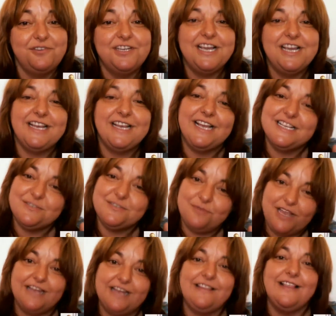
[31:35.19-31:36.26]
And I guess we
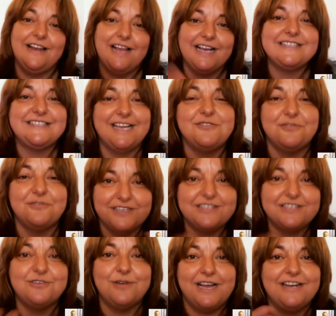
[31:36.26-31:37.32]
had the last
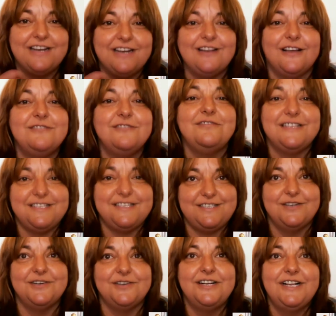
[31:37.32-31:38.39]
centuries quite a lot of it.
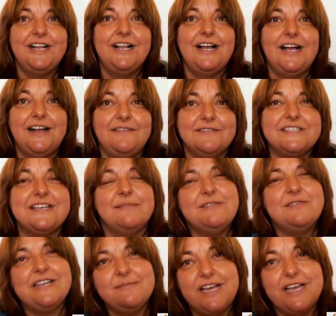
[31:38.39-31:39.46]
So
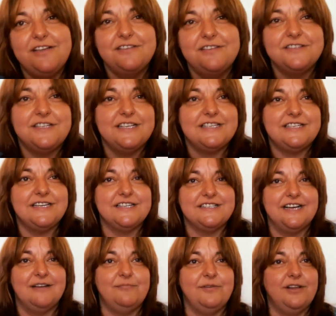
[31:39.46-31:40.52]
sometimes I use this
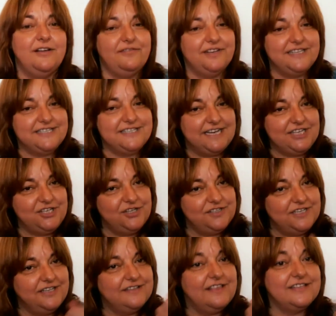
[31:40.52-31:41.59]
example of, instead
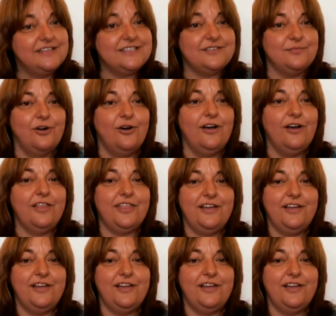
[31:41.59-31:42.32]
using the sword.